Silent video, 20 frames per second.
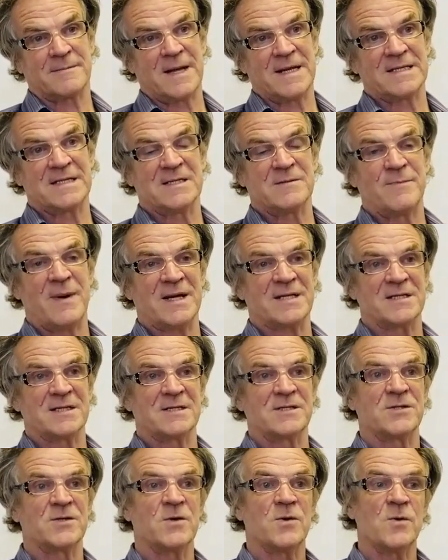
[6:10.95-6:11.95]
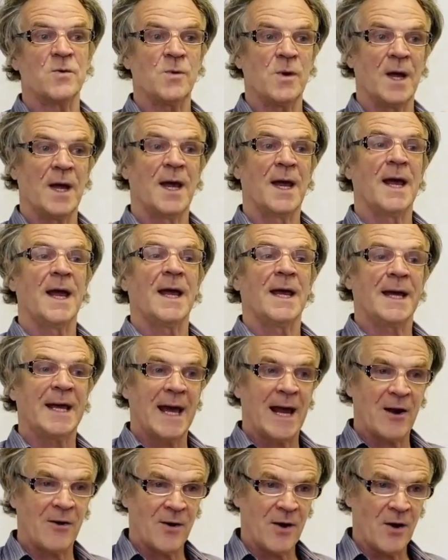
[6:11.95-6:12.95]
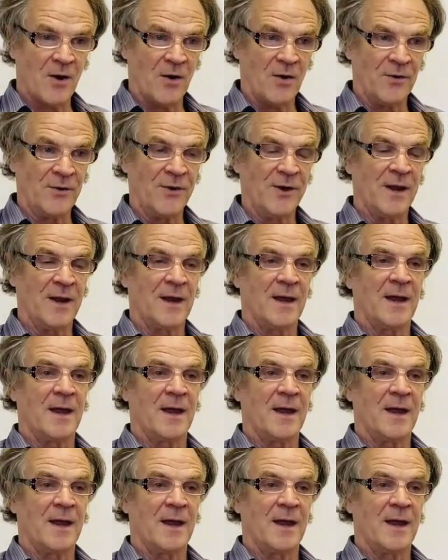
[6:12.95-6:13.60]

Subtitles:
It is better to carry on,